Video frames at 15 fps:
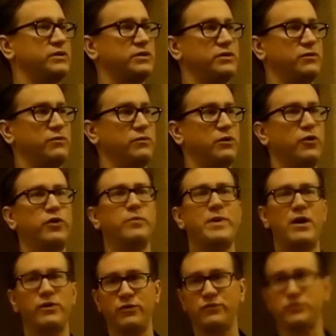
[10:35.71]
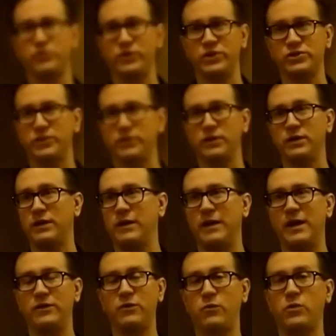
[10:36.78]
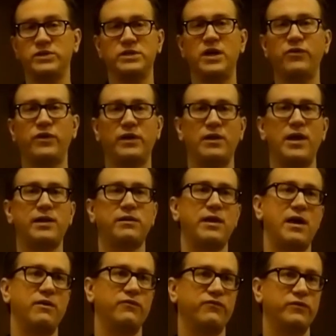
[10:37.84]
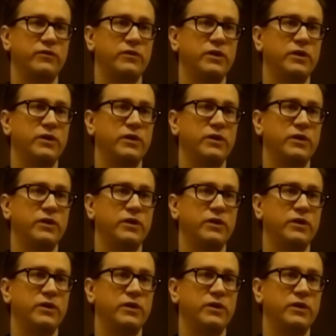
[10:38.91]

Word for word: to learn about your tradition and there was nothing like that for